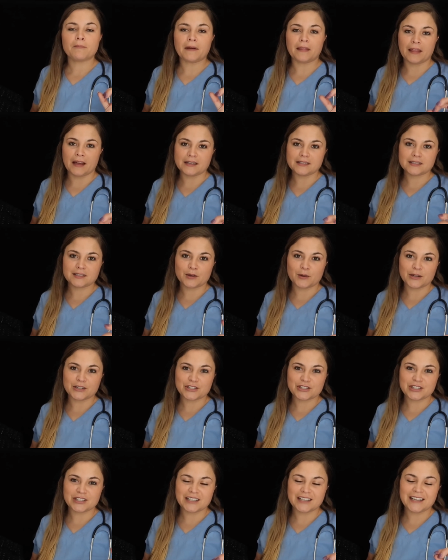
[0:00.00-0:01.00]
My last
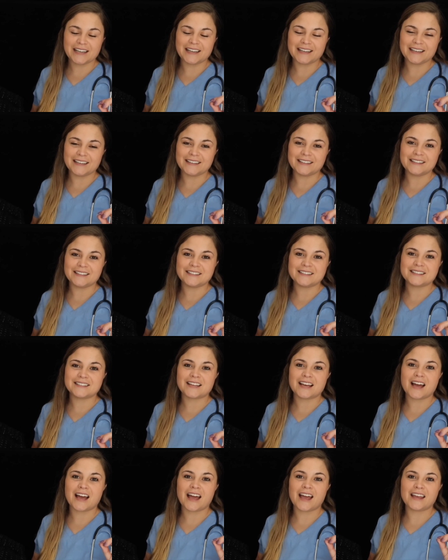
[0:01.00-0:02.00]
question is
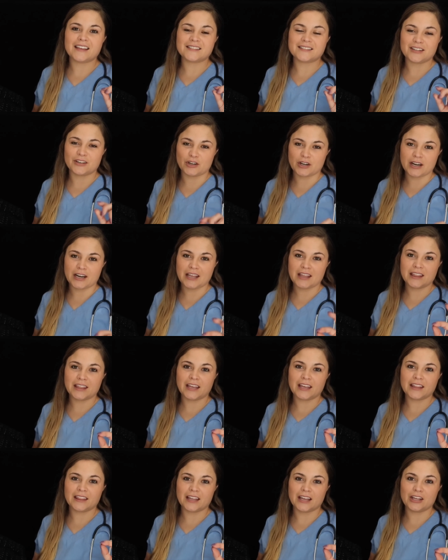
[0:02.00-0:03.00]
there
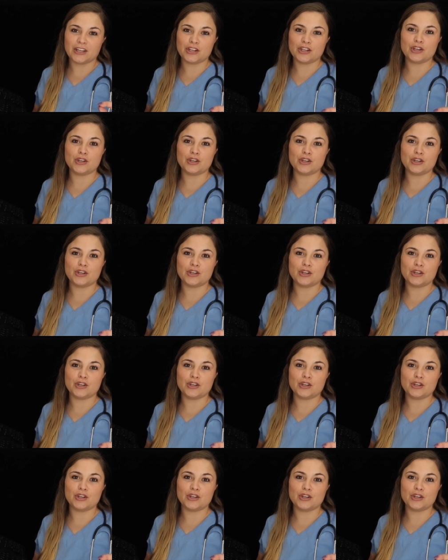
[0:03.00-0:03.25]
anything that